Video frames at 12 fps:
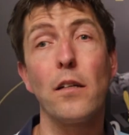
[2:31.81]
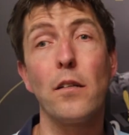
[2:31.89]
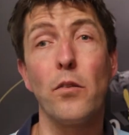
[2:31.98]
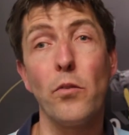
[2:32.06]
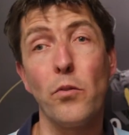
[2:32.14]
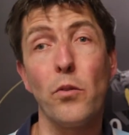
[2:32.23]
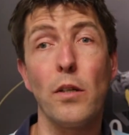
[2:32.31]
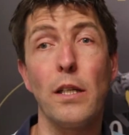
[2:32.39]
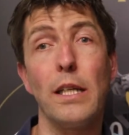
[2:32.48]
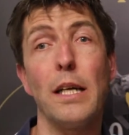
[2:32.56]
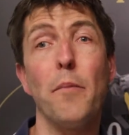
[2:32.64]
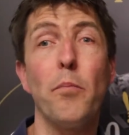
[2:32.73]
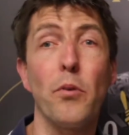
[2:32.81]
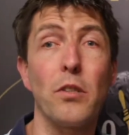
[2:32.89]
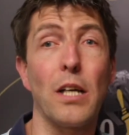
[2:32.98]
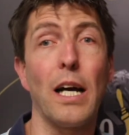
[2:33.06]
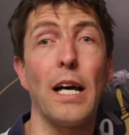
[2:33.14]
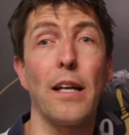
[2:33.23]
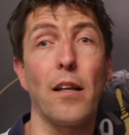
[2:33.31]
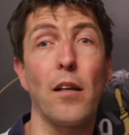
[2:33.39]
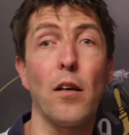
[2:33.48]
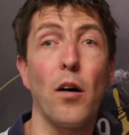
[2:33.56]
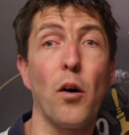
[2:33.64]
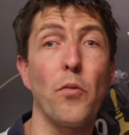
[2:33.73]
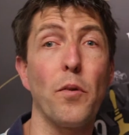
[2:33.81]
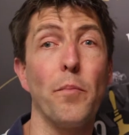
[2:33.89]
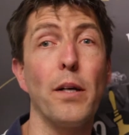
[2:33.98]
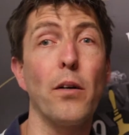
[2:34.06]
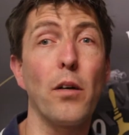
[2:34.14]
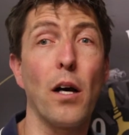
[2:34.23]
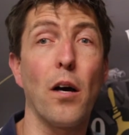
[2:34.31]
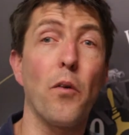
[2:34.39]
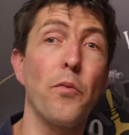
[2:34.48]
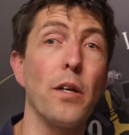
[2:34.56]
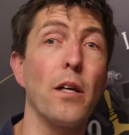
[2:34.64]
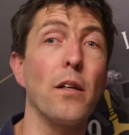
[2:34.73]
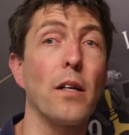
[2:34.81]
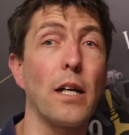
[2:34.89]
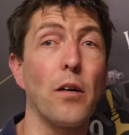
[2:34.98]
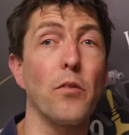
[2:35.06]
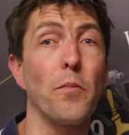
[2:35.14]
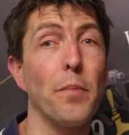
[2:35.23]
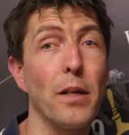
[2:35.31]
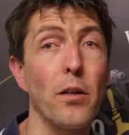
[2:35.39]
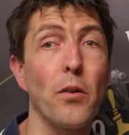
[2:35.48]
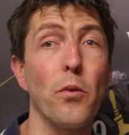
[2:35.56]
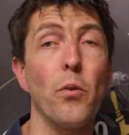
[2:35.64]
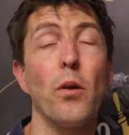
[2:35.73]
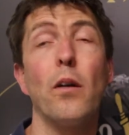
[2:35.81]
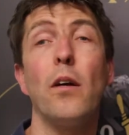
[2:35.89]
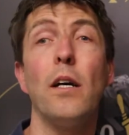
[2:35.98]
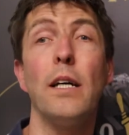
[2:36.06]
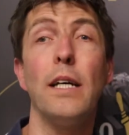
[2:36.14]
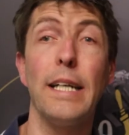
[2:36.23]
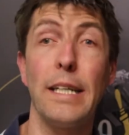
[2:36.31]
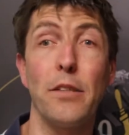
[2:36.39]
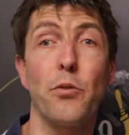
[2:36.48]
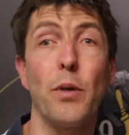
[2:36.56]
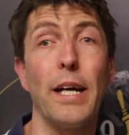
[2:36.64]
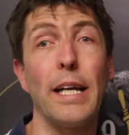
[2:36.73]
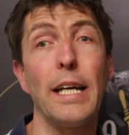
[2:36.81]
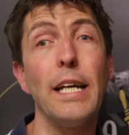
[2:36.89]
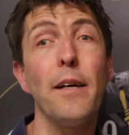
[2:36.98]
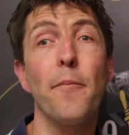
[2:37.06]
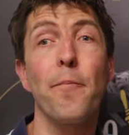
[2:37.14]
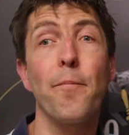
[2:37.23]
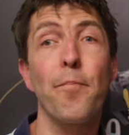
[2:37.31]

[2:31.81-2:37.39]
to the input side of the undercounter beer cooler is ready.